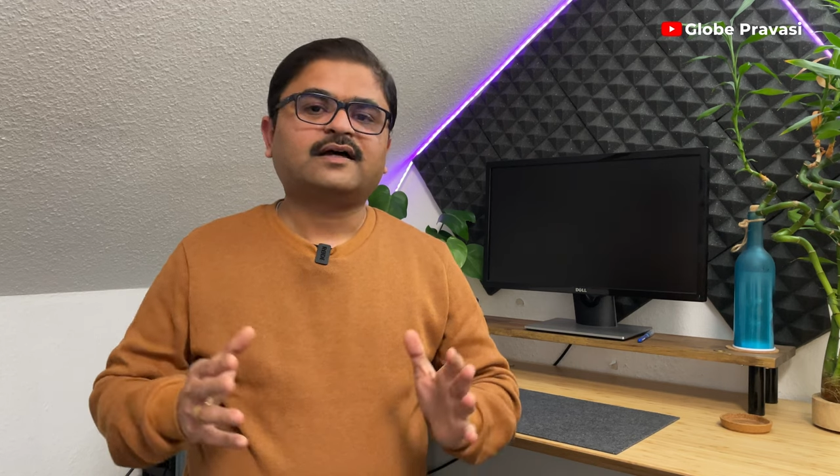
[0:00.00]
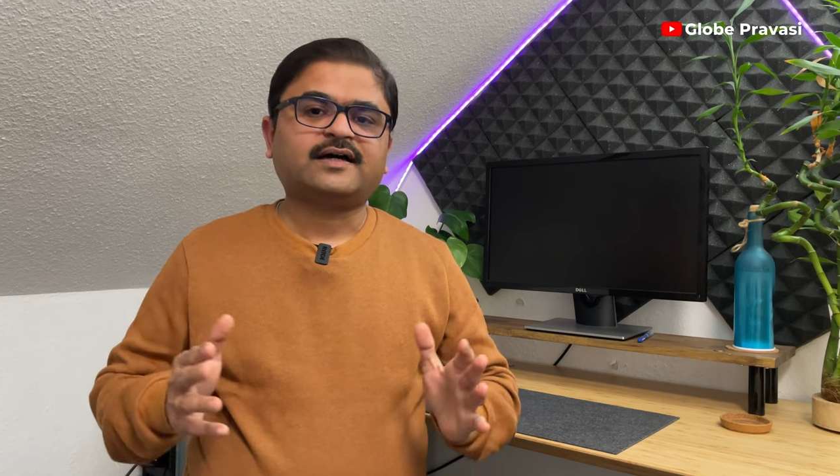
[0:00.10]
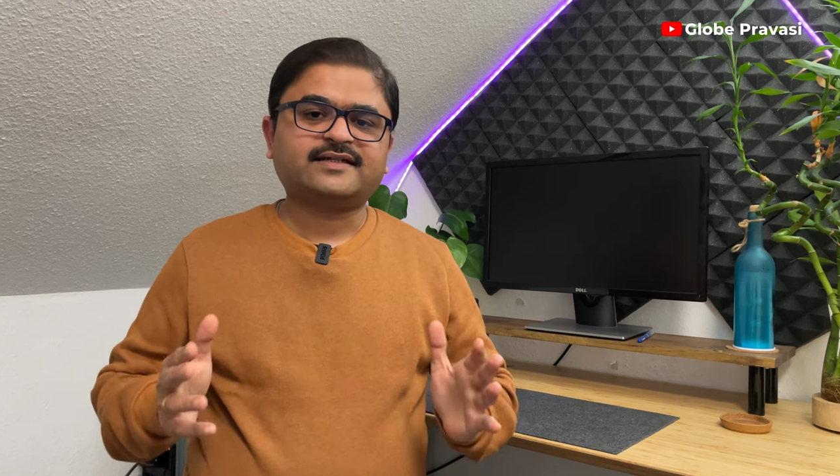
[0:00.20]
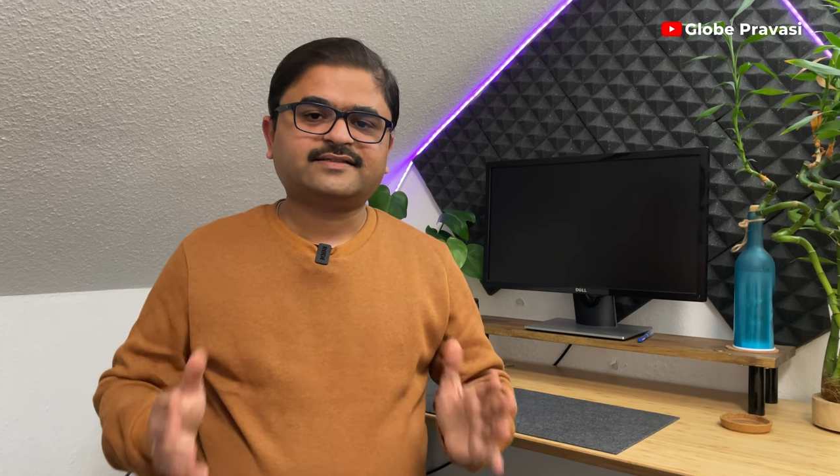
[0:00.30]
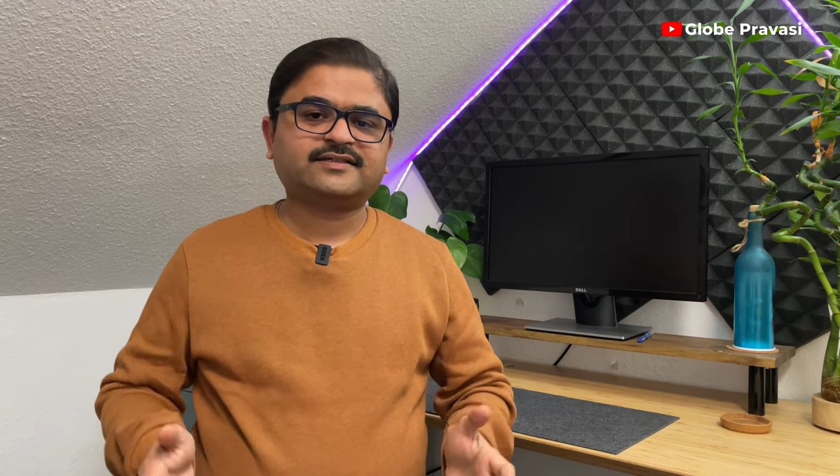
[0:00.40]

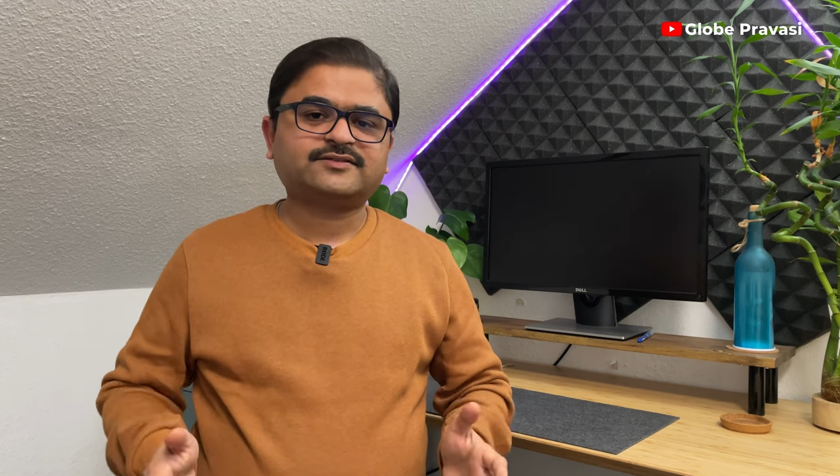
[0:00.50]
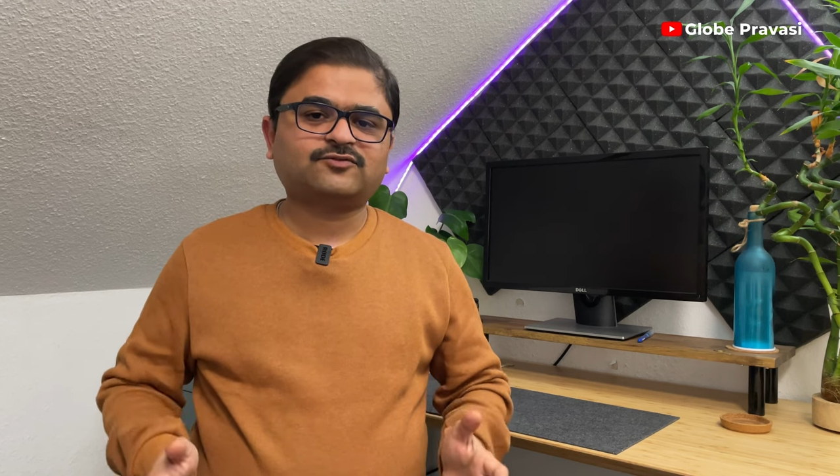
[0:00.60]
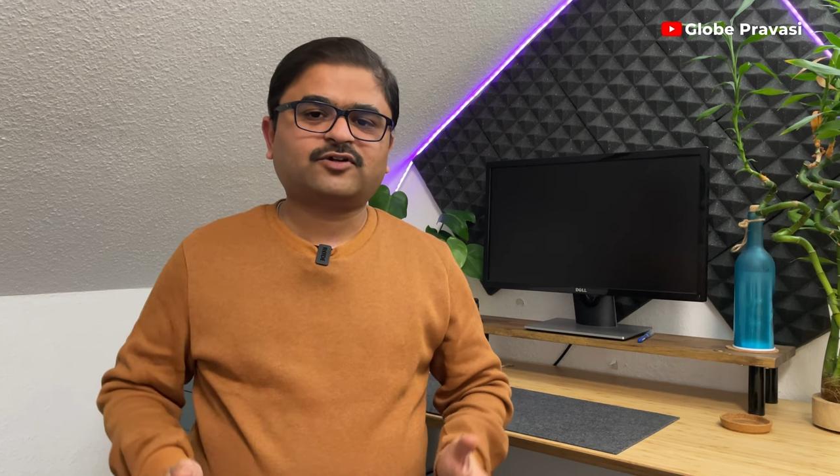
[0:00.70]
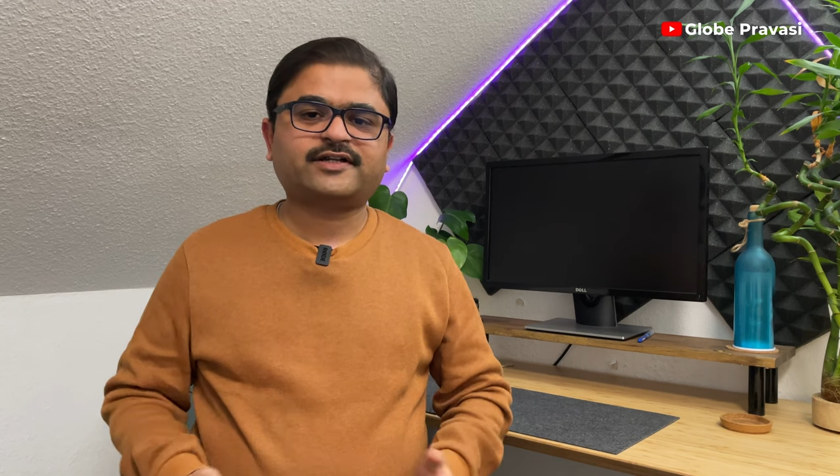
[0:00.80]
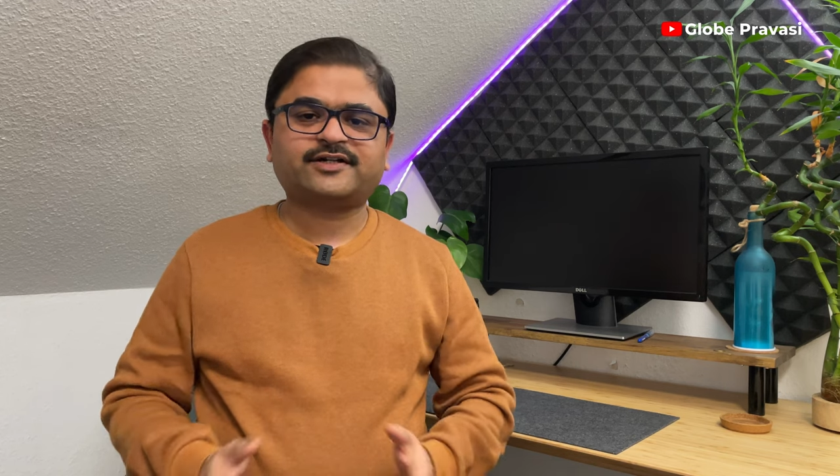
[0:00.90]
I just
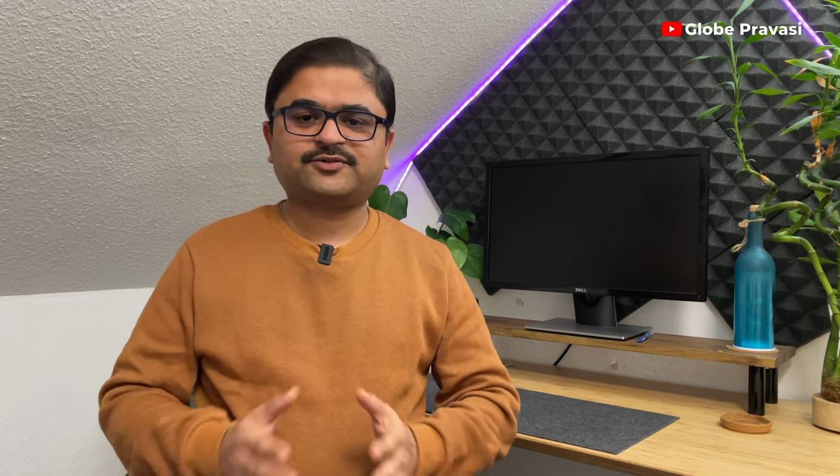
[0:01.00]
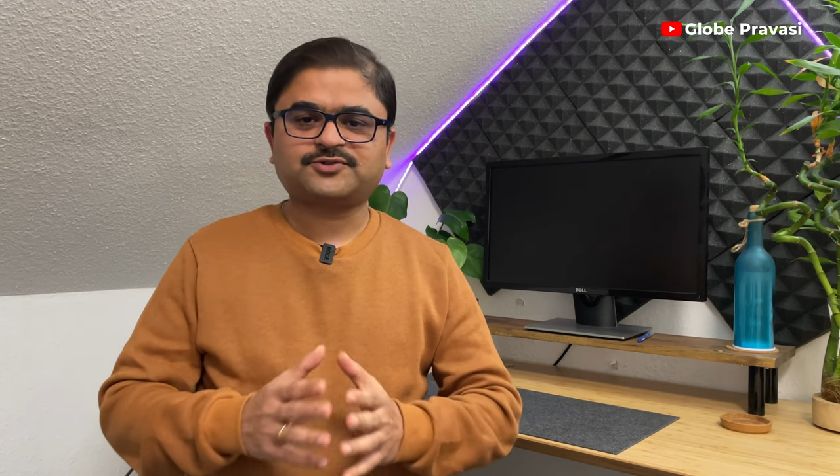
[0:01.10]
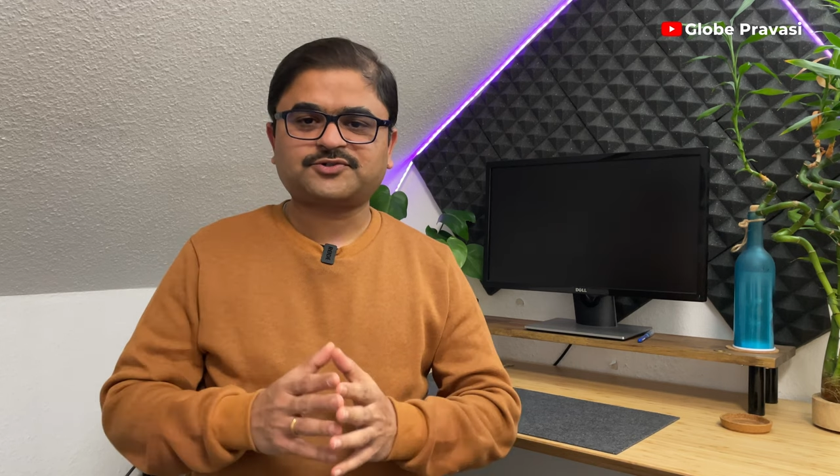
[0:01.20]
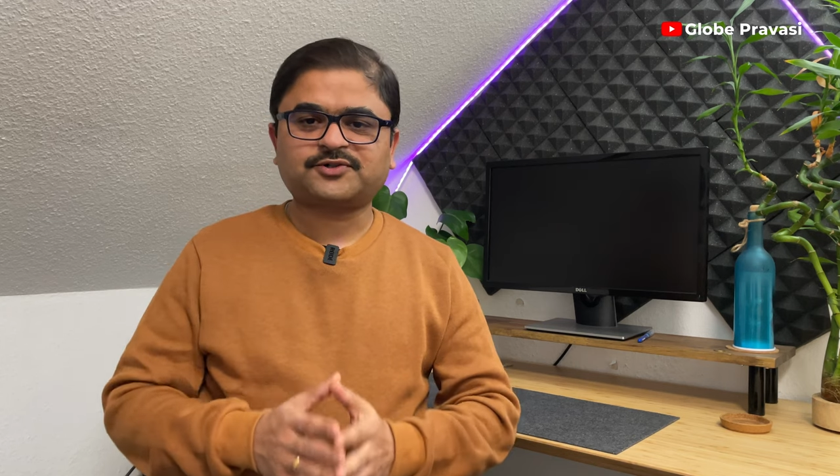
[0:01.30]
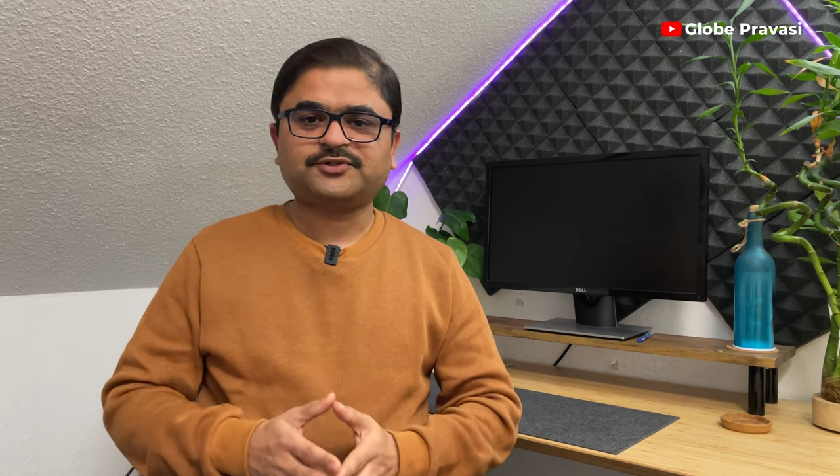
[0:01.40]
wanted to
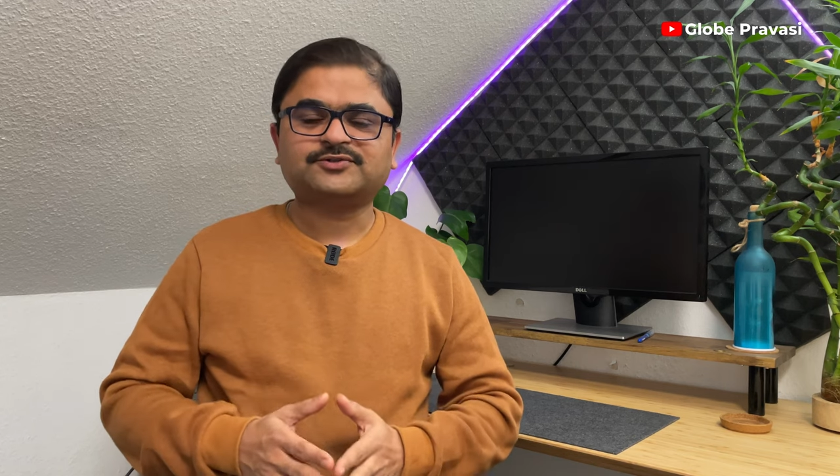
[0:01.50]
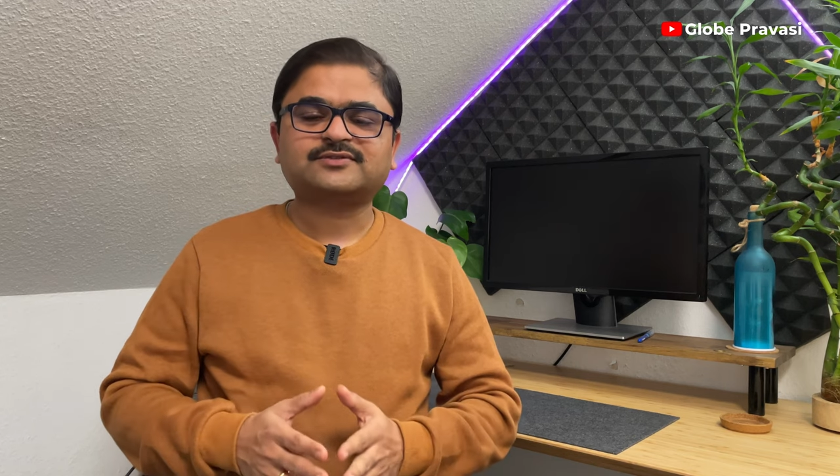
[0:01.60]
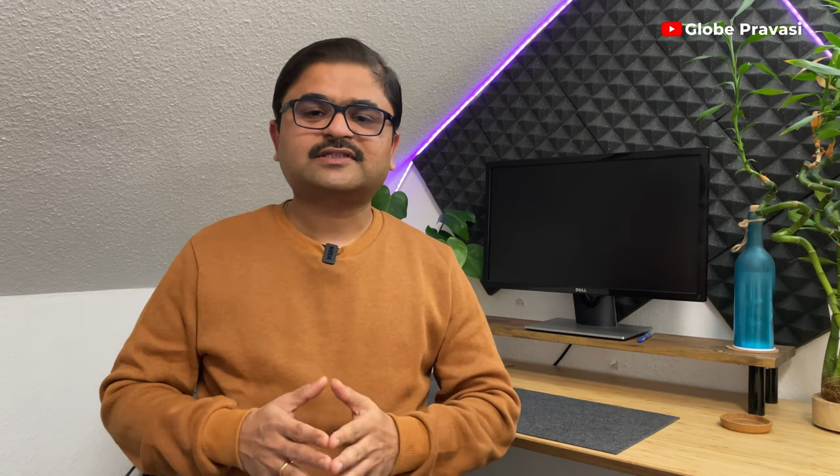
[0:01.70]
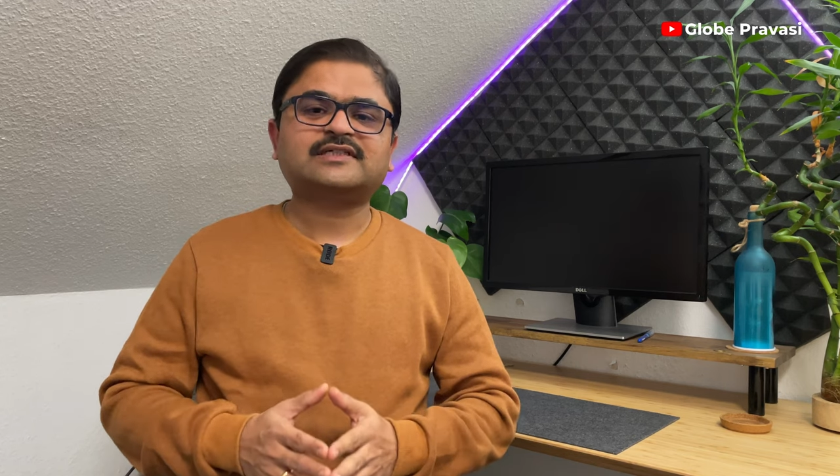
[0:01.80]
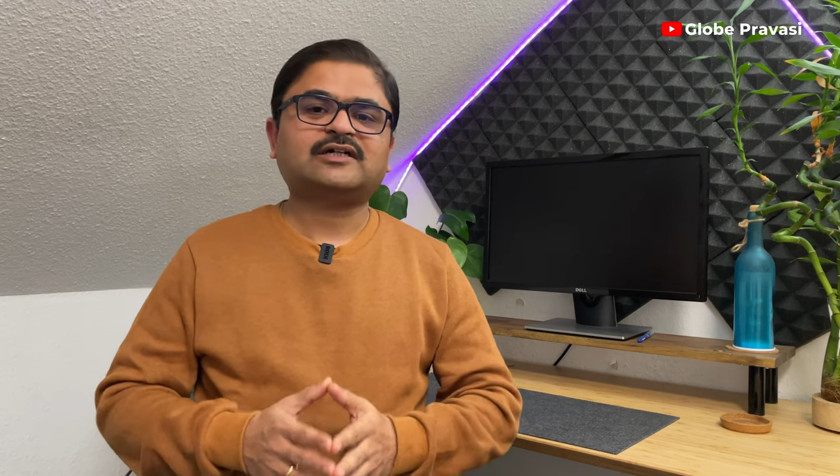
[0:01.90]
show you
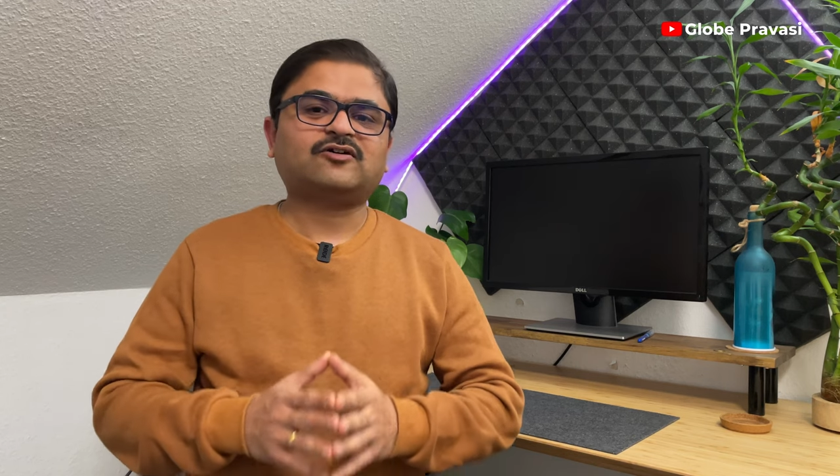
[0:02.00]
the